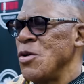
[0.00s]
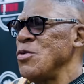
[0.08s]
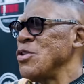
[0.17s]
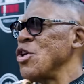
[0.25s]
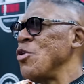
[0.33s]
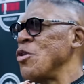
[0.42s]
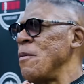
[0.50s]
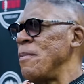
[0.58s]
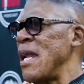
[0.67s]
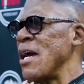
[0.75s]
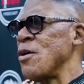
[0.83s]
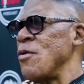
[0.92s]
who's doing the
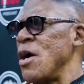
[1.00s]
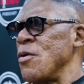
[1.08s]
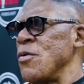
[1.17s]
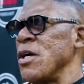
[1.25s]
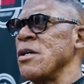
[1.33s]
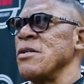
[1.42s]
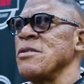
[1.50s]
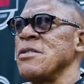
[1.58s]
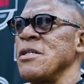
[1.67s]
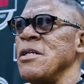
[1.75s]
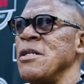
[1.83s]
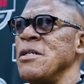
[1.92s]
Blackground
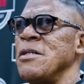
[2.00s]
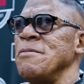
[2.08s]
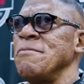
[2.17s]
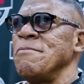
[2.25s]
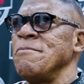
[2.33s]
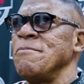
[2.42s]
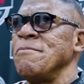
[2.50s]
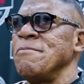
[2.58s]
Records um